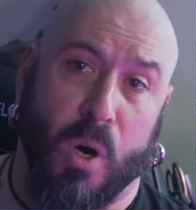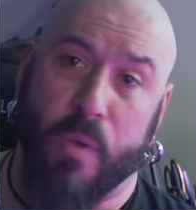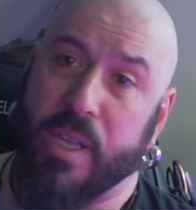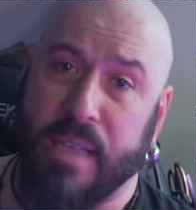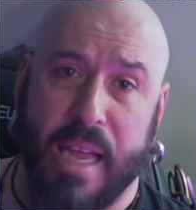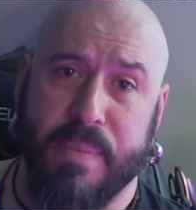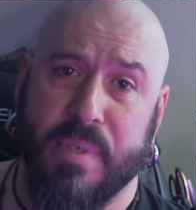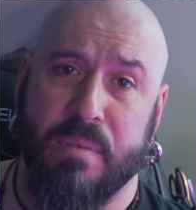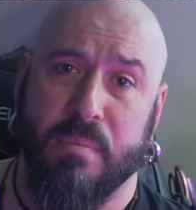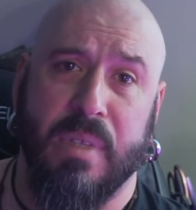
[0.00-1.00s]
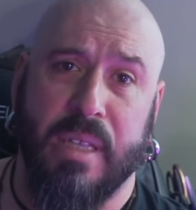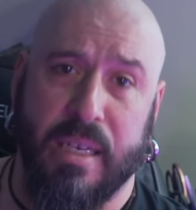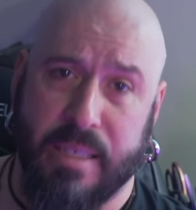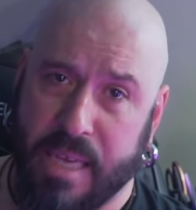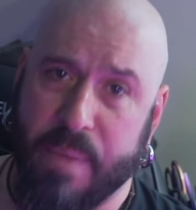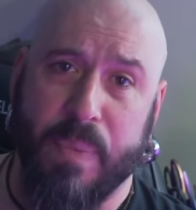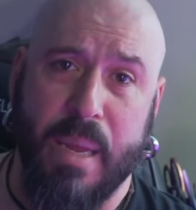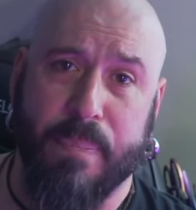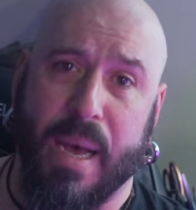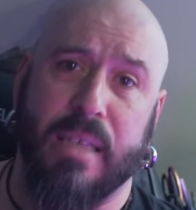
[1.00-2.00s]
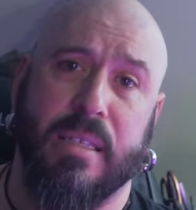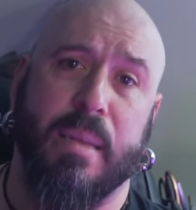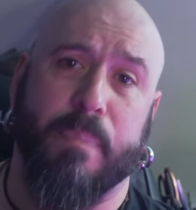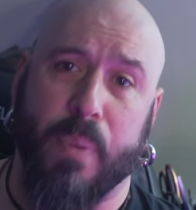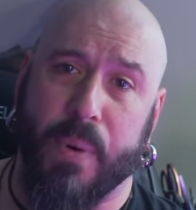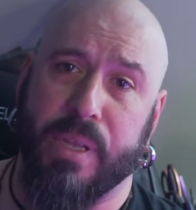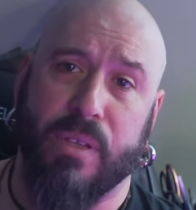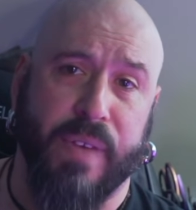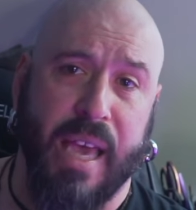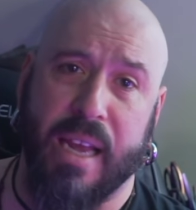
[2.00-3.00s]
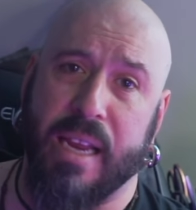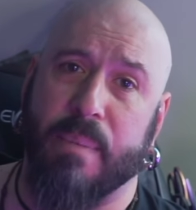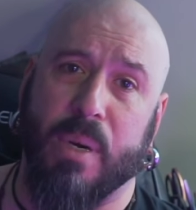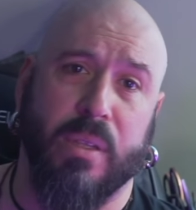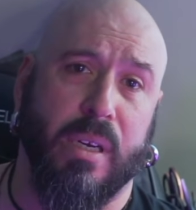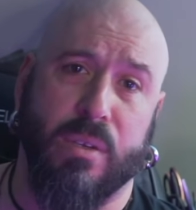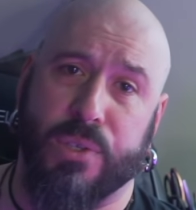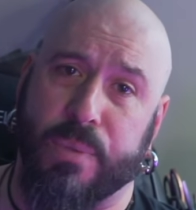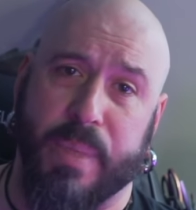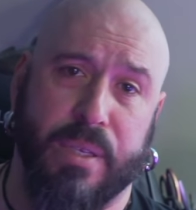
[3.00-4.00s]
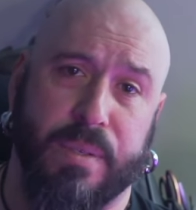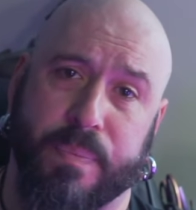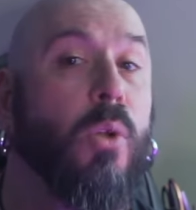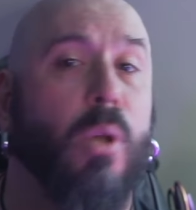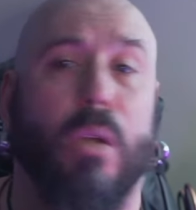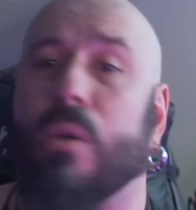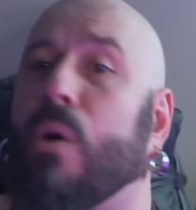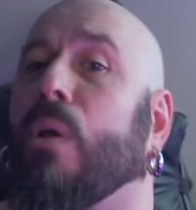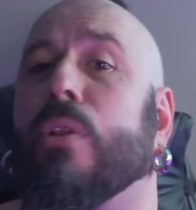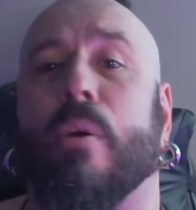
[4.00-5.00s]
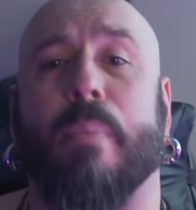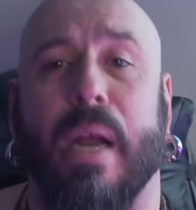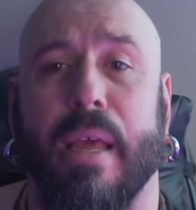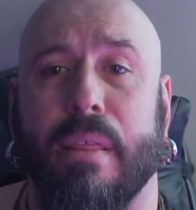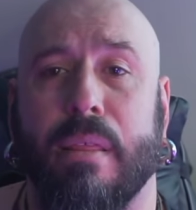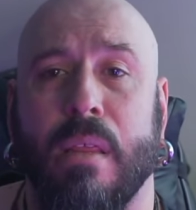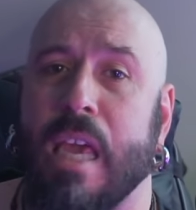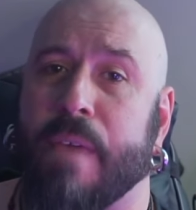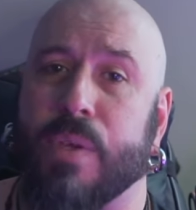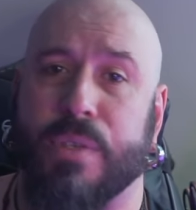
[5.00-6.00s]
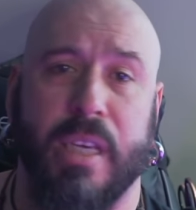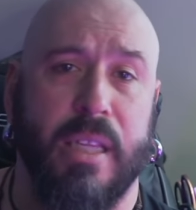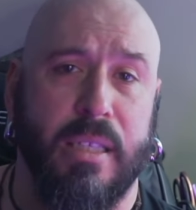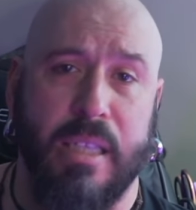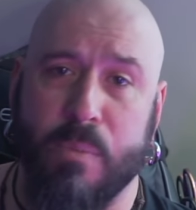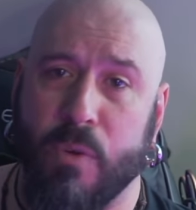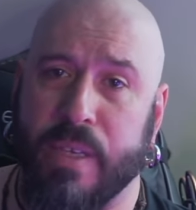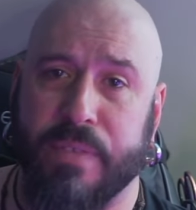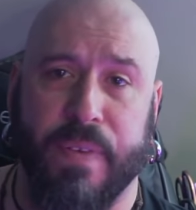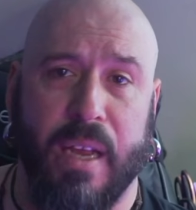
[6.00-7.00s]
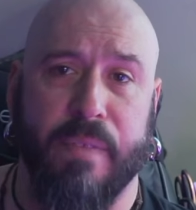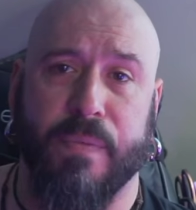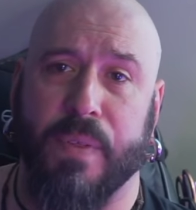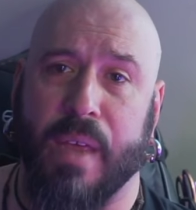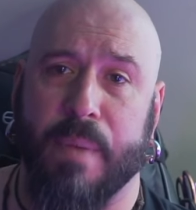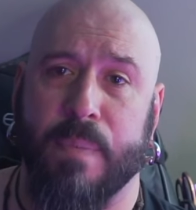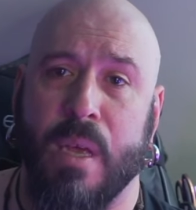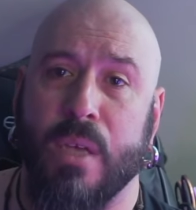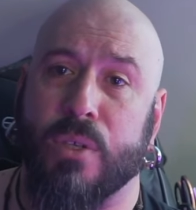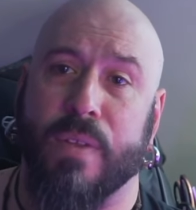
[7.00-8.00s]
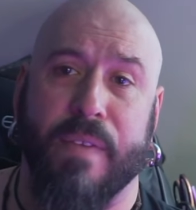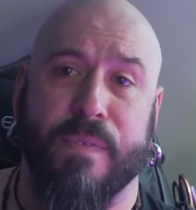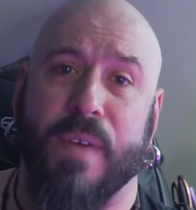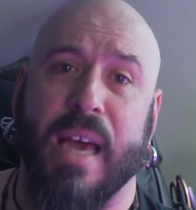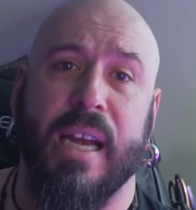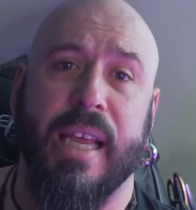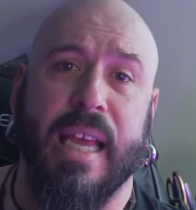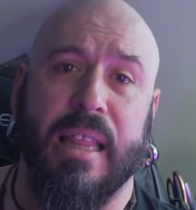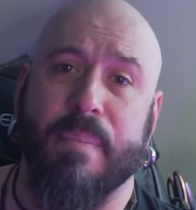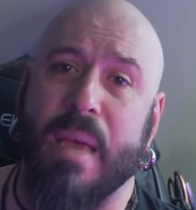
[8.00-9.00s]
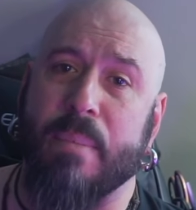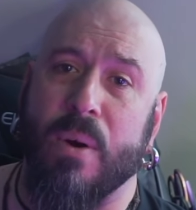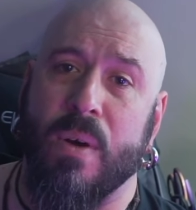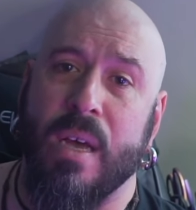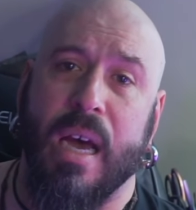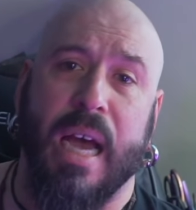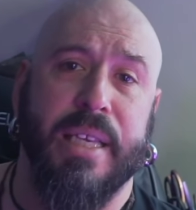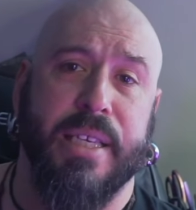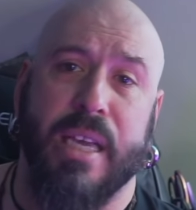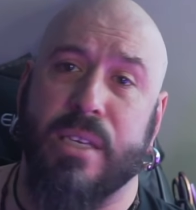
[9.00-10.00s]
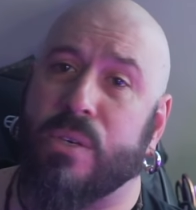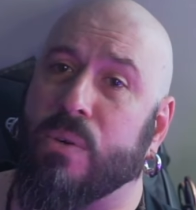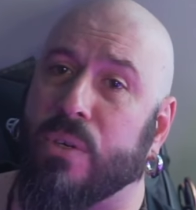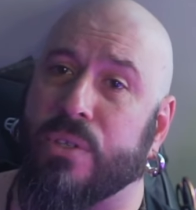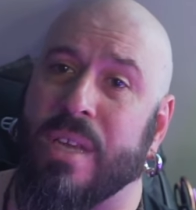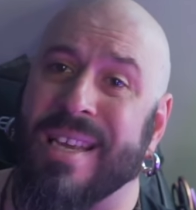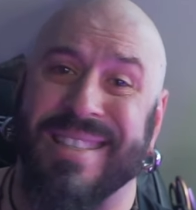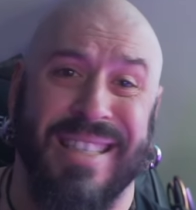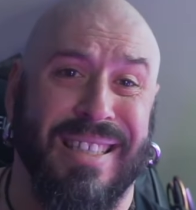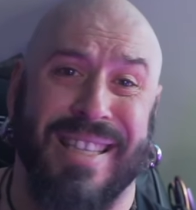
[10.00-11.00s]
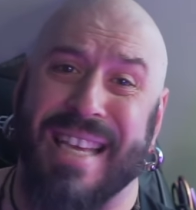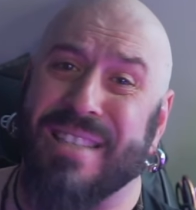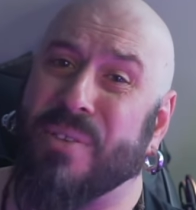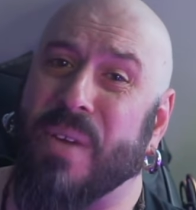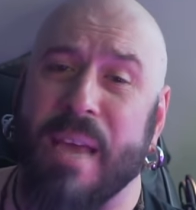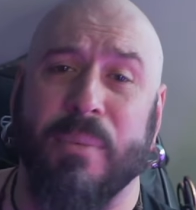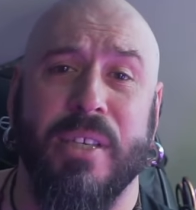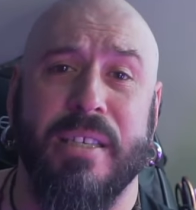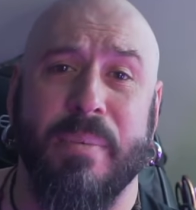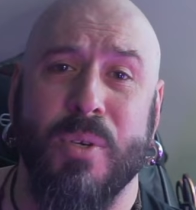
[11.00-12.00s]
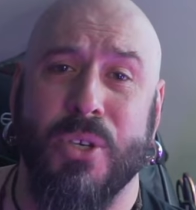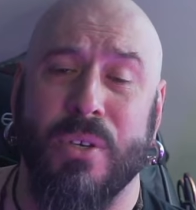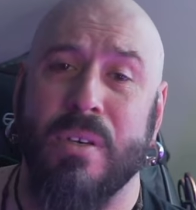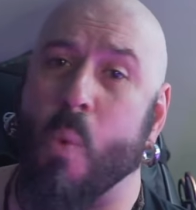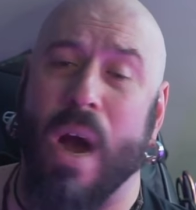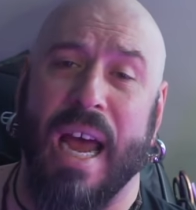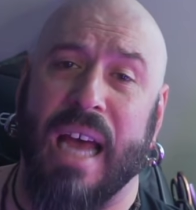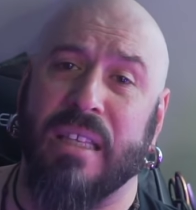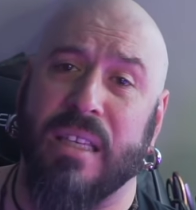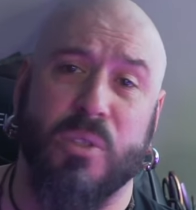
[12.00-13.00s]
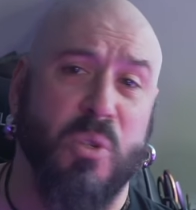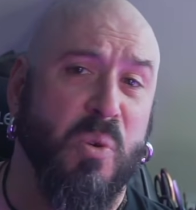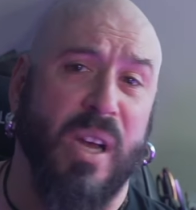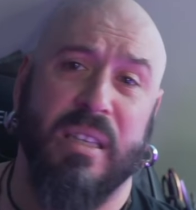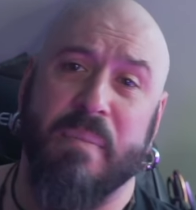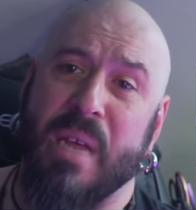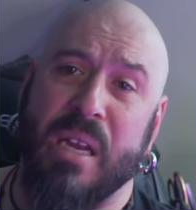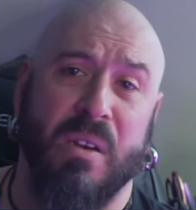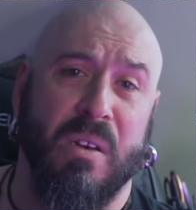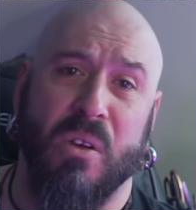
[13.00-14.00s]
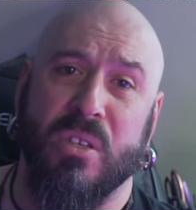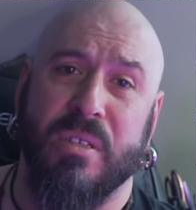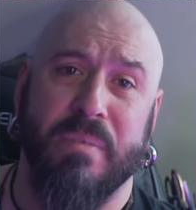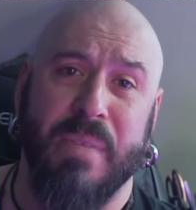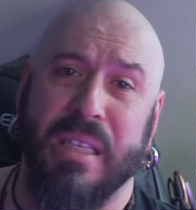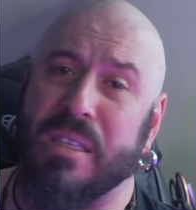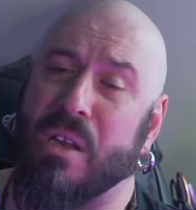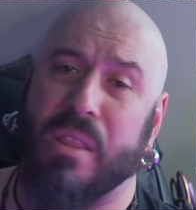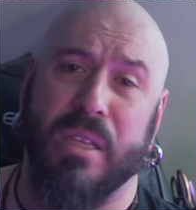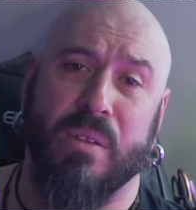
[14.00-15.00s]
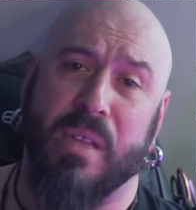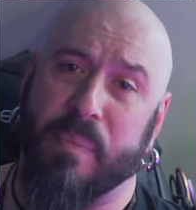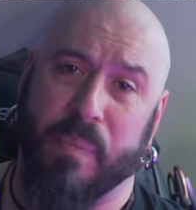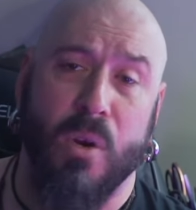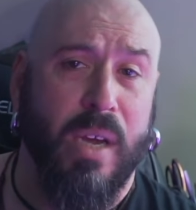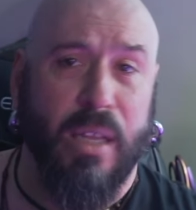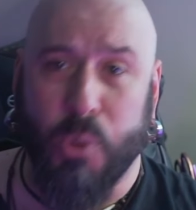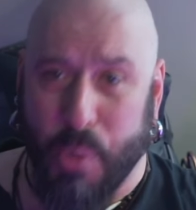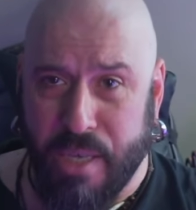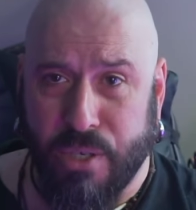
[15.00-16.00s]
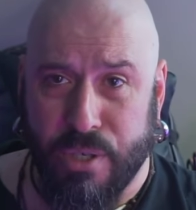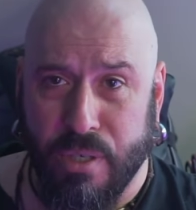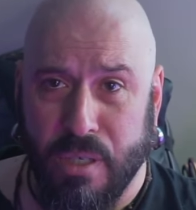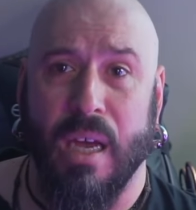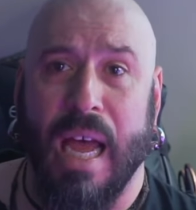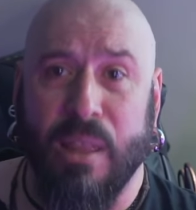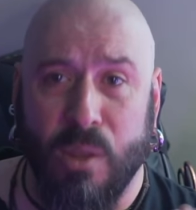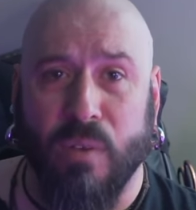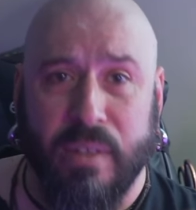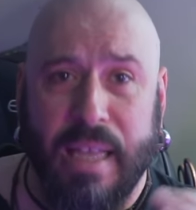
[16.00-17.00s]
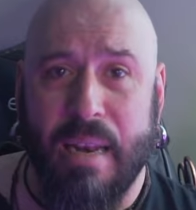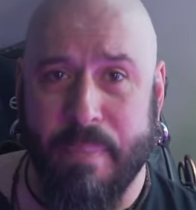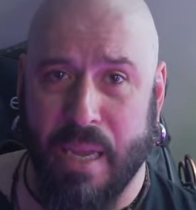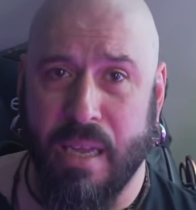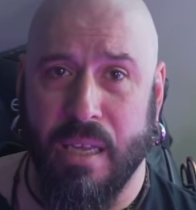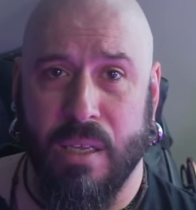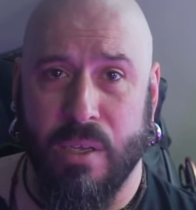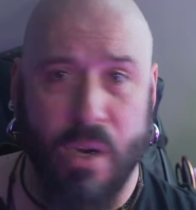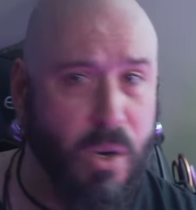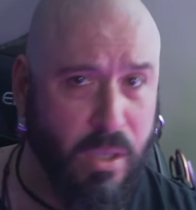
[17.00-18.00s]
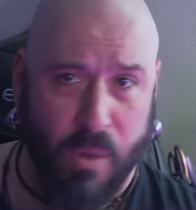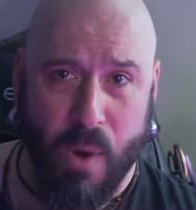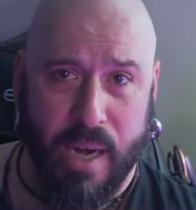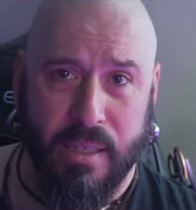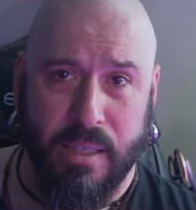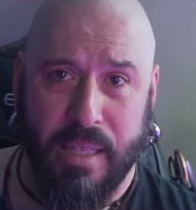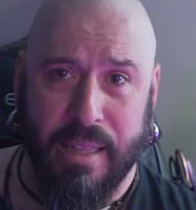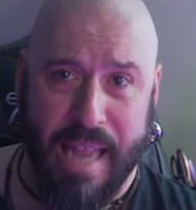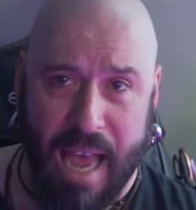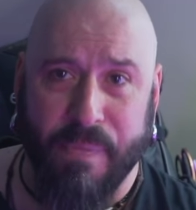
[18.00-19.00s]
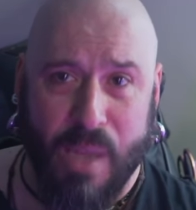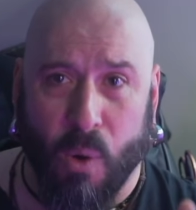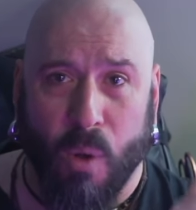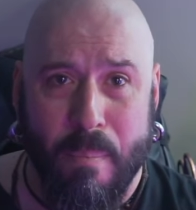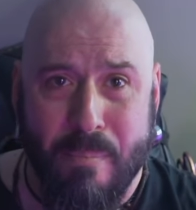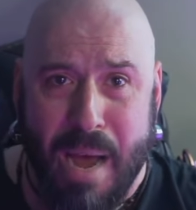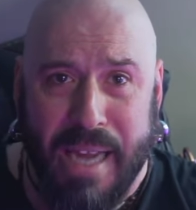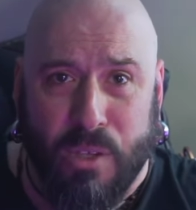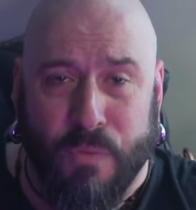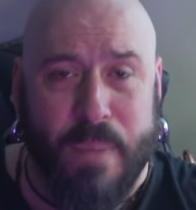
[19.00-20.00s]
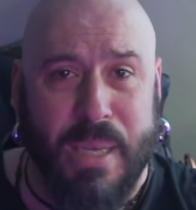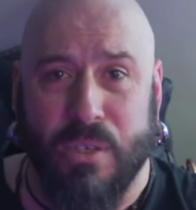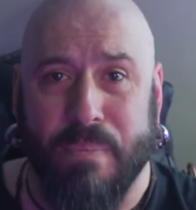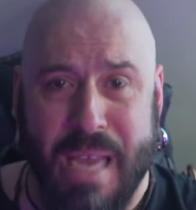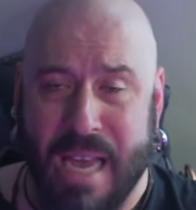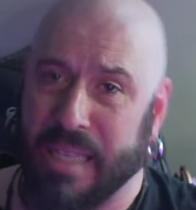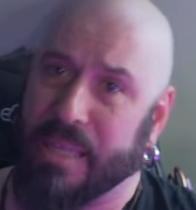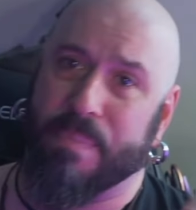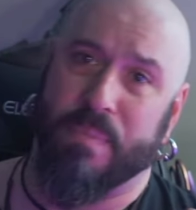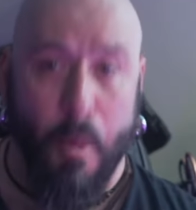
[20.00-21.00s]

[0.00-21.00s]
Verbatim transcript: Other times, they're simply past the point of caring about their customers. Don't hold your breath if you see Disney movies failing for them, so they finally get the memo and change course, since thanks to cable distribution, 100 to 200 million loss means nothing to them. Look at Twitch, and don't tell me you're not aware that they have the whole might of Amazon behind them.